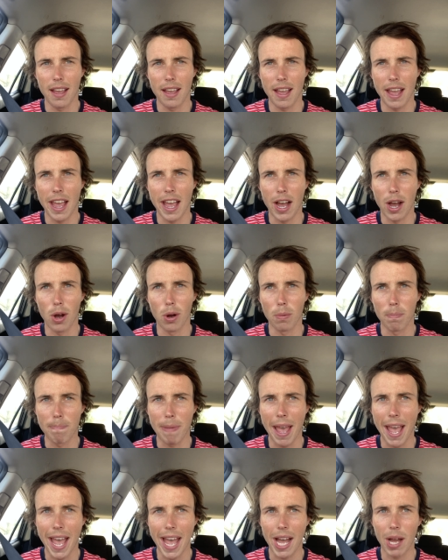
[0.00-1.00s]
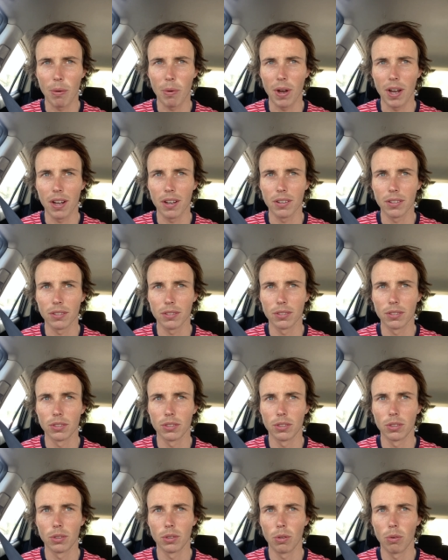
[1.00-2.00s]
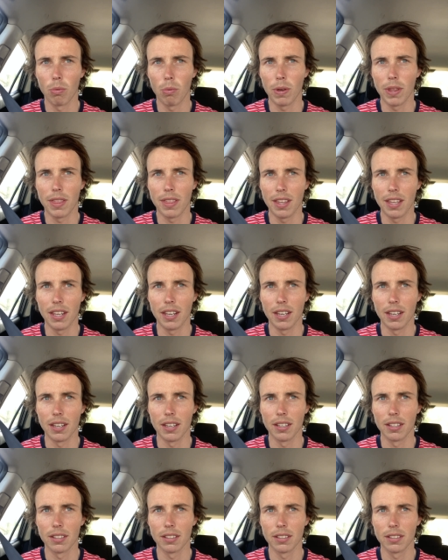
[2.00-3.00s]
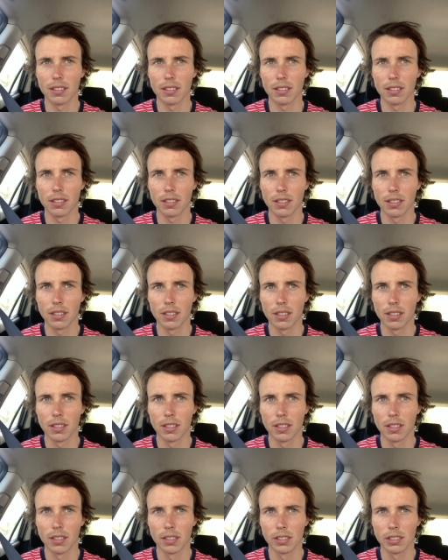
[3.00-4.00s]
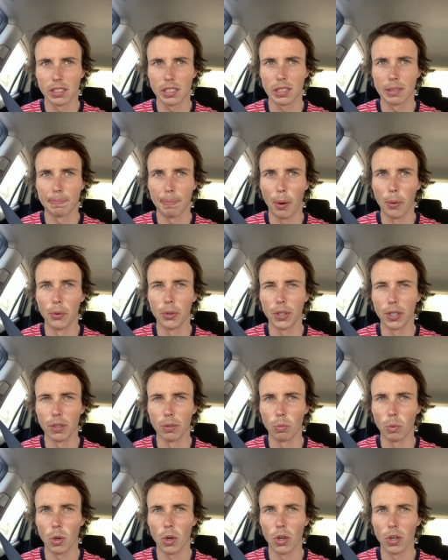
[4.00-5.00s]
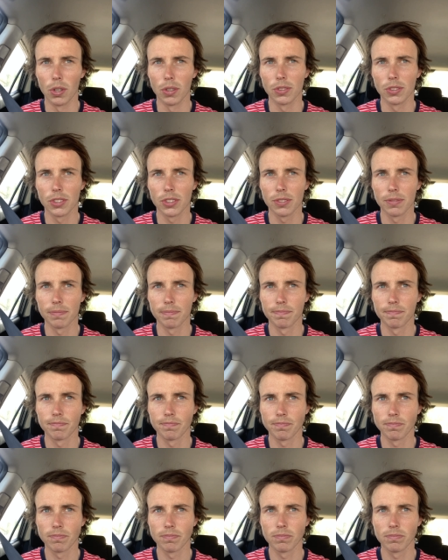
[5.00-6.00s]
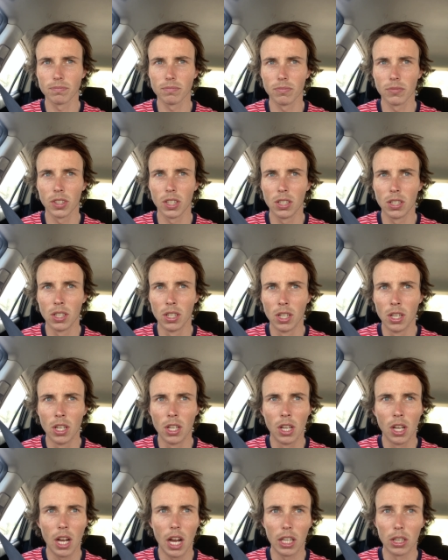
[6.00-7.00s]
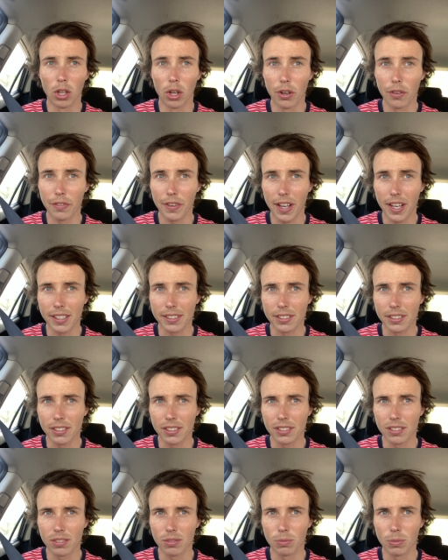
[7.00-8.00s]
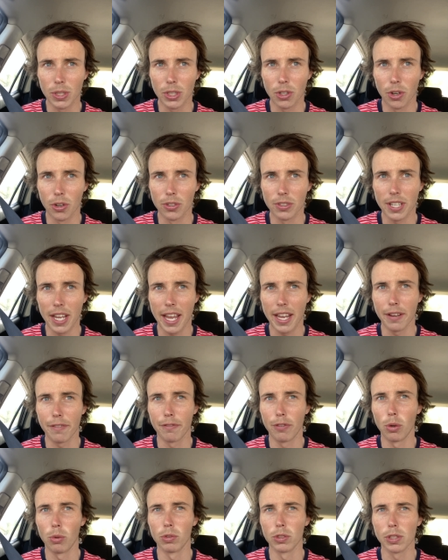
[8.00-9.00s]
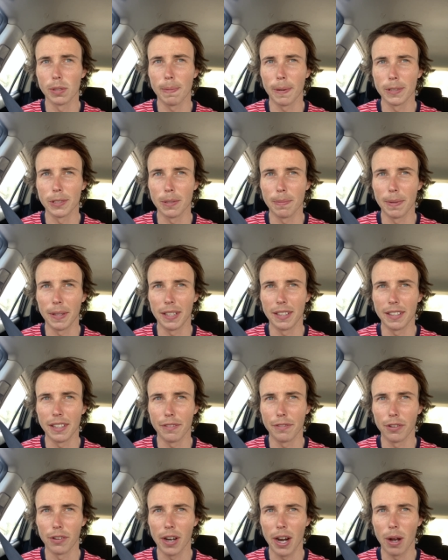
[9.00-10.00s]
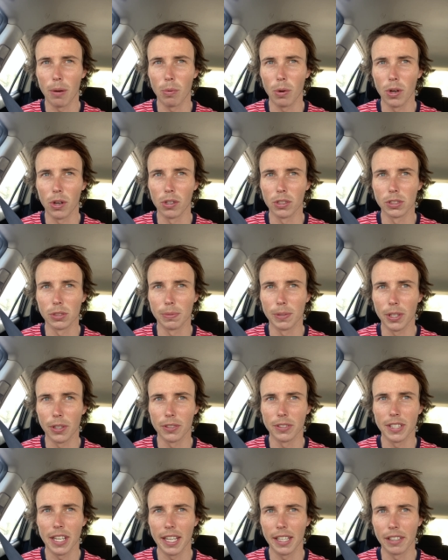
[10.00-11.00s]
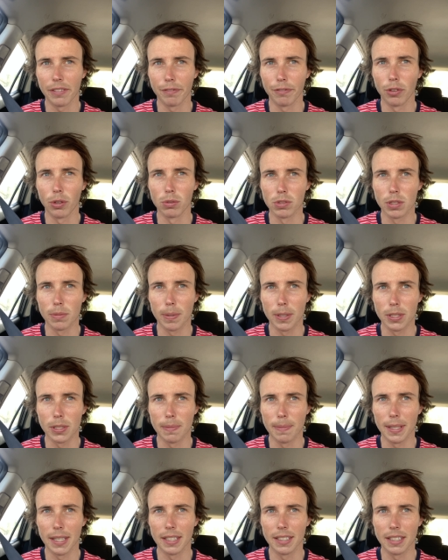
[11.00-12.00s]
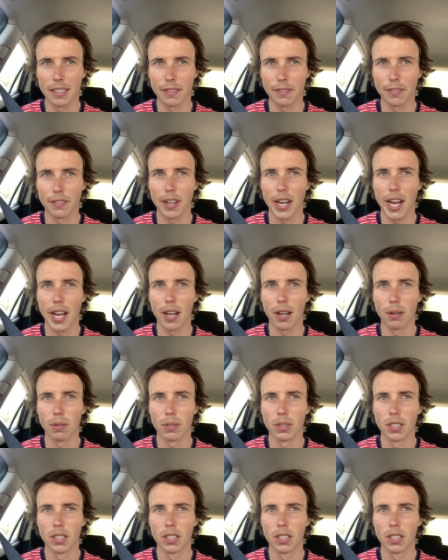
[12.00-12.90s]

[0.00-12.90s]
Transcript: our power within spoken words a lot of us, we don't take full responsibility for our words. We don't take full responsibility for our